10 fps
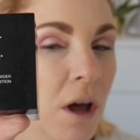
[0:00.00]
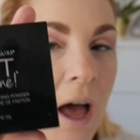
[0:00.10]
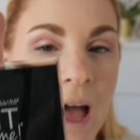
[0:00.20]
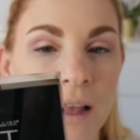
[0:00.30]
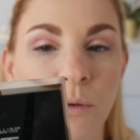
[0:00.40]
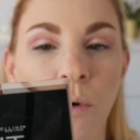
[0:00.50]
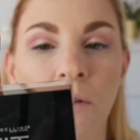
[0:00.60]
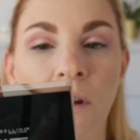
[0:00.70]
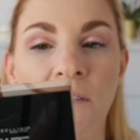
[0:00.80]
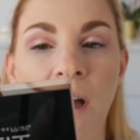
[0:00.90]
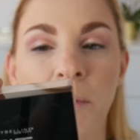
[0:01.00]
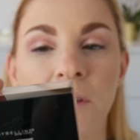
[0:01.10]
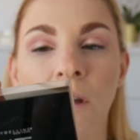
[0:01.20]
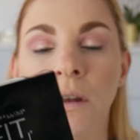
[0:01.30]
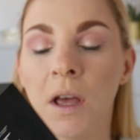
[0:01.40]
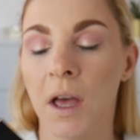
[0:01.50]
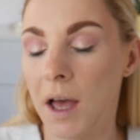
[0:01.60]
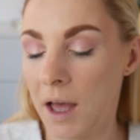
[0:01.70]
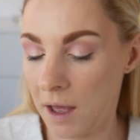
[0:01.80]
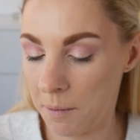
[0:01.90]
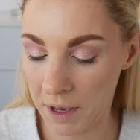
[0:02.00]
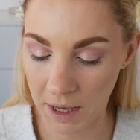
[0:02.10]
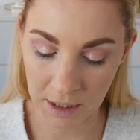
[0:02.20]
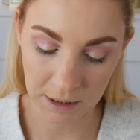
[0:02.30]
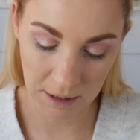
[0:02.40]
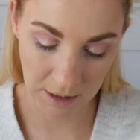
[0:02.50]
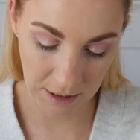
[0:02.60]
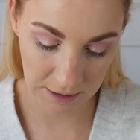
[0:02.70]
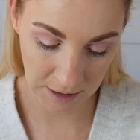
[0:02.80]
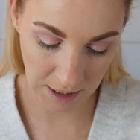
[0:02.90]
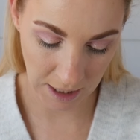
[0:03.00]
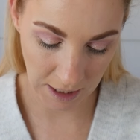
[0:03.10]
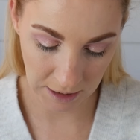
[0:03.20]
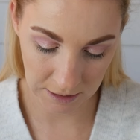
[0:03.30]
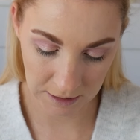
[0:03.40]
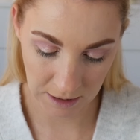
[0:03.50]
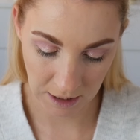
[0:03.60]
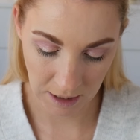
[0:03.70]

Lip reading: I had to order it off Amazon, and this is